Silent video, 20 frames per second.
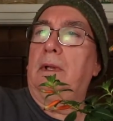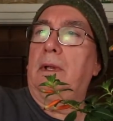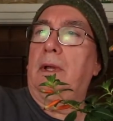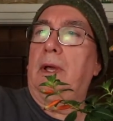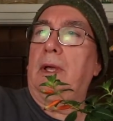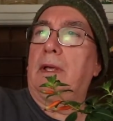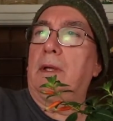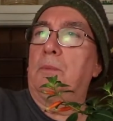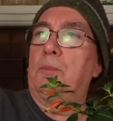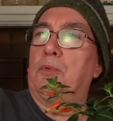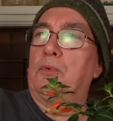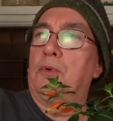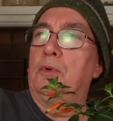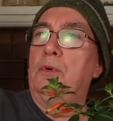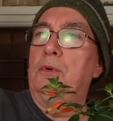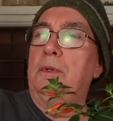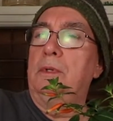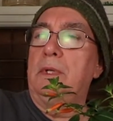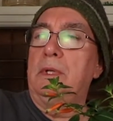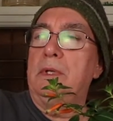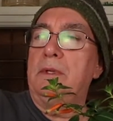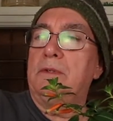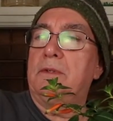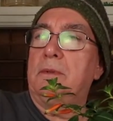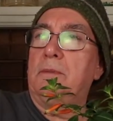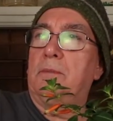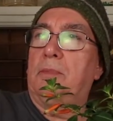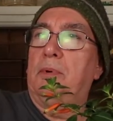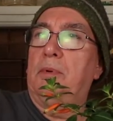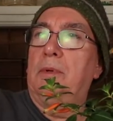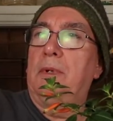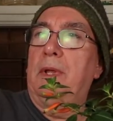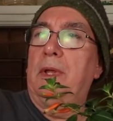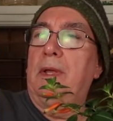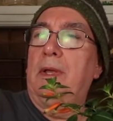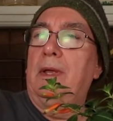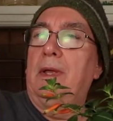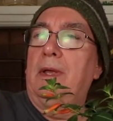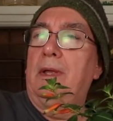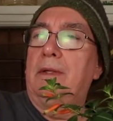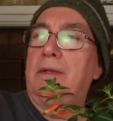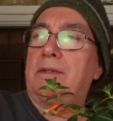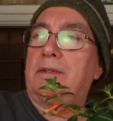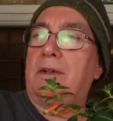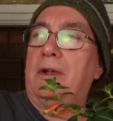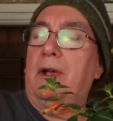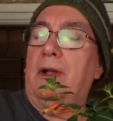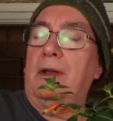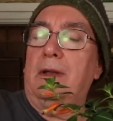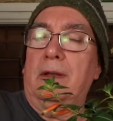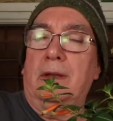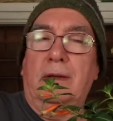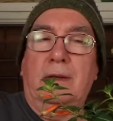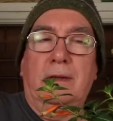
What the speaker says: I could prune these and start